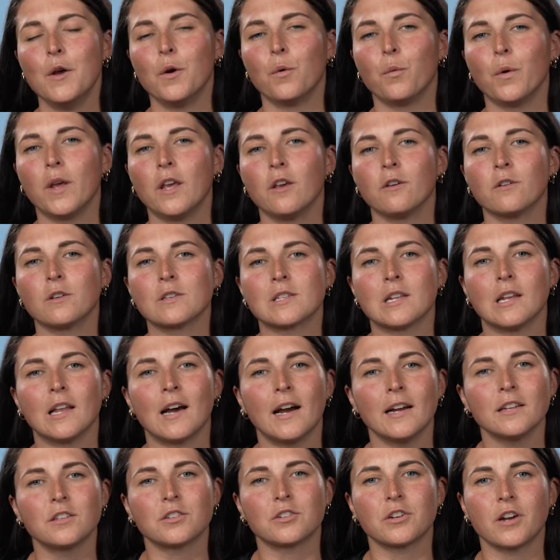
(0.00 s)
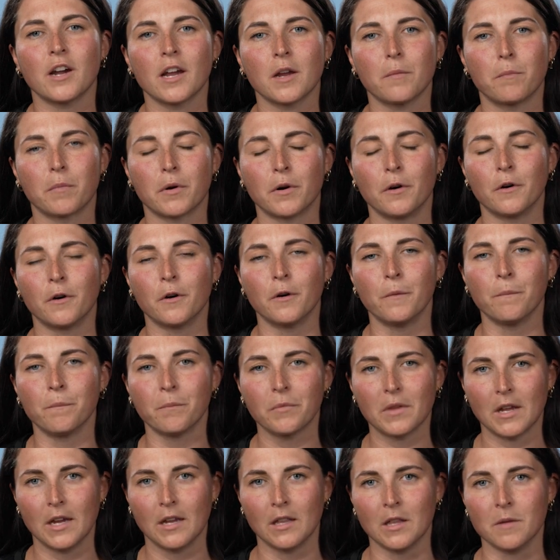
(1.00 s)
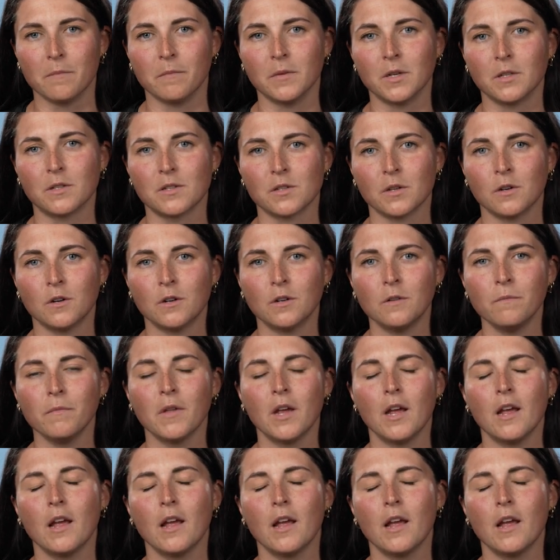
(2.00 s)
We use Light Strike Pro in the midsole,